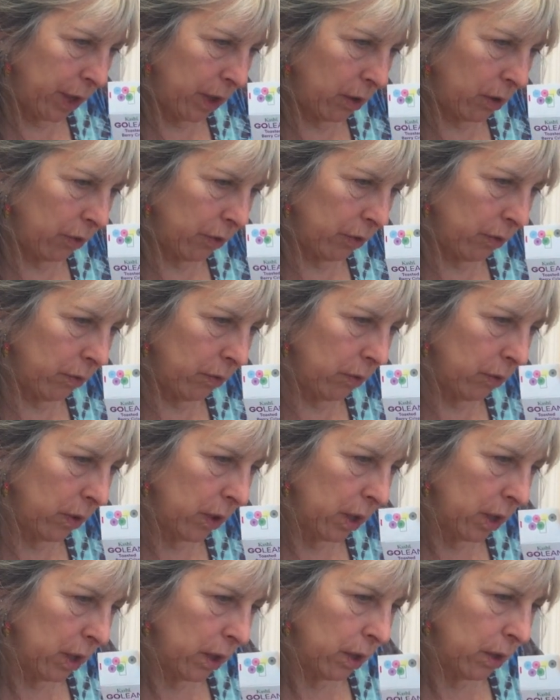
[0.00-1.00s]
when you're
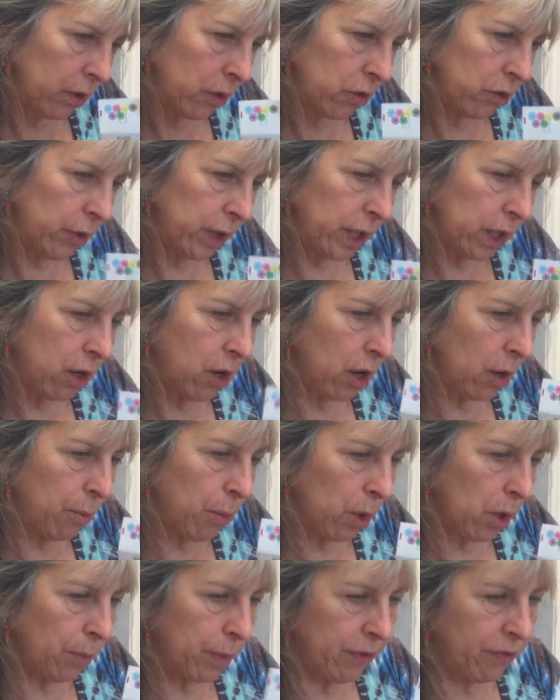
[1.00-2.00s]
doing the
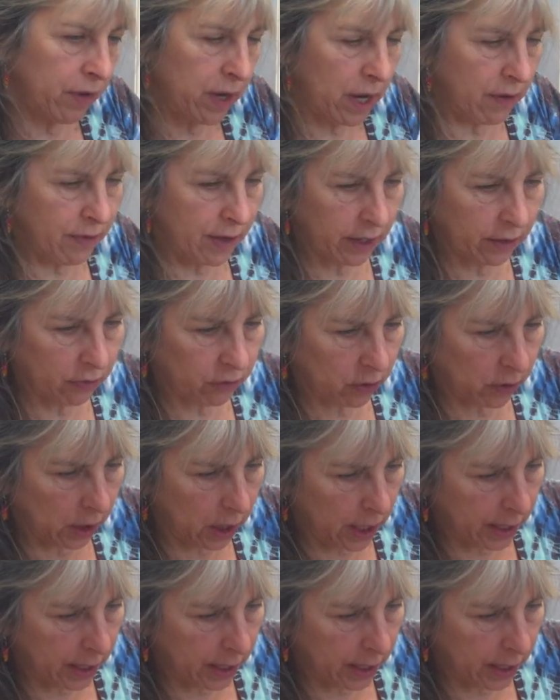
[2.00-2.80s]
cardboard, but if you have extra